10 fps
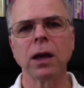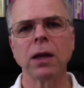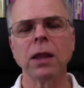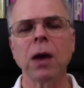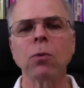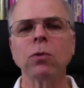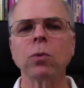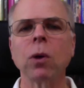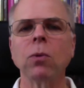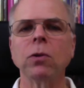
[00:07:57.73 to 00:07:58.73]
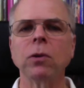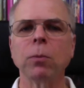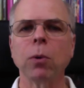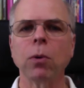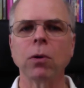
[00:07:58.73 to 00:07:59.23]
and that was what was
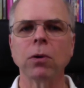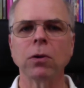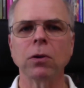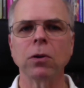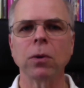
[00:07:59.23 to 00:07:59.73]
important to